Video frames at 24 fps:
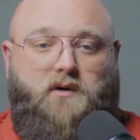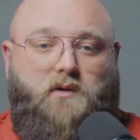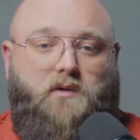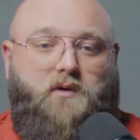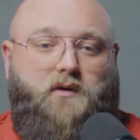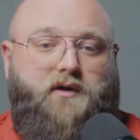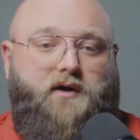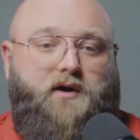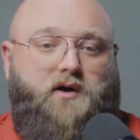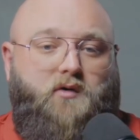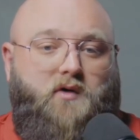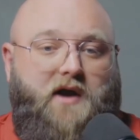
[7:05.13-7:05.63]
or
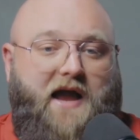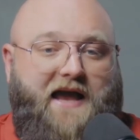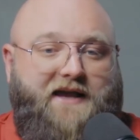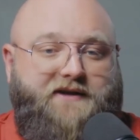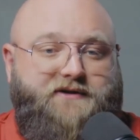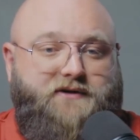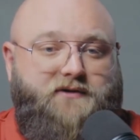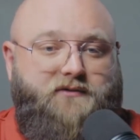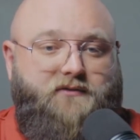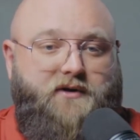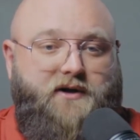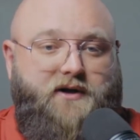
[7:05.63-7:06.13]
the grass
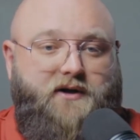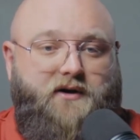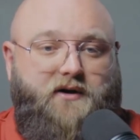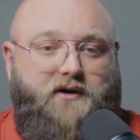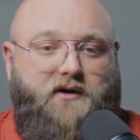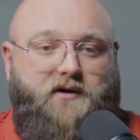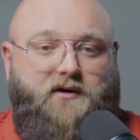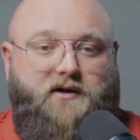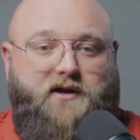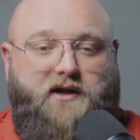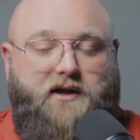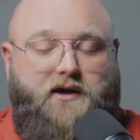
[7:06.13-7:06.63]

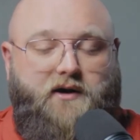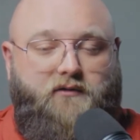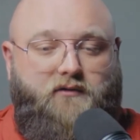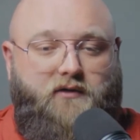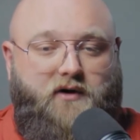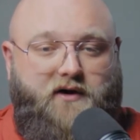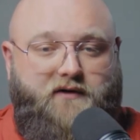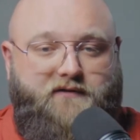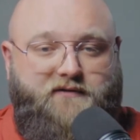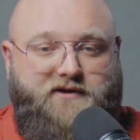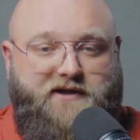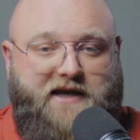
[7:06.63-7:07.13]
greener, getting
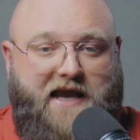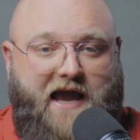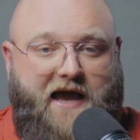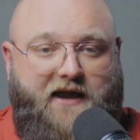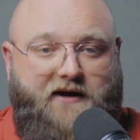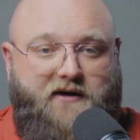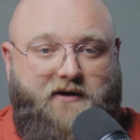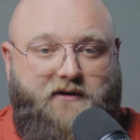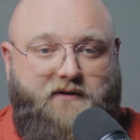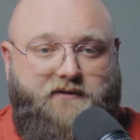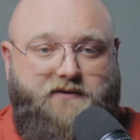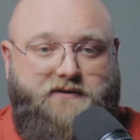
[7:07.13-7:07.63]
rid of
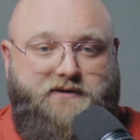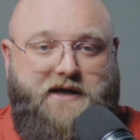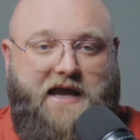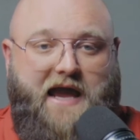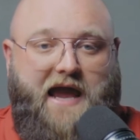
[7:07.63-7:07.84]
shadows,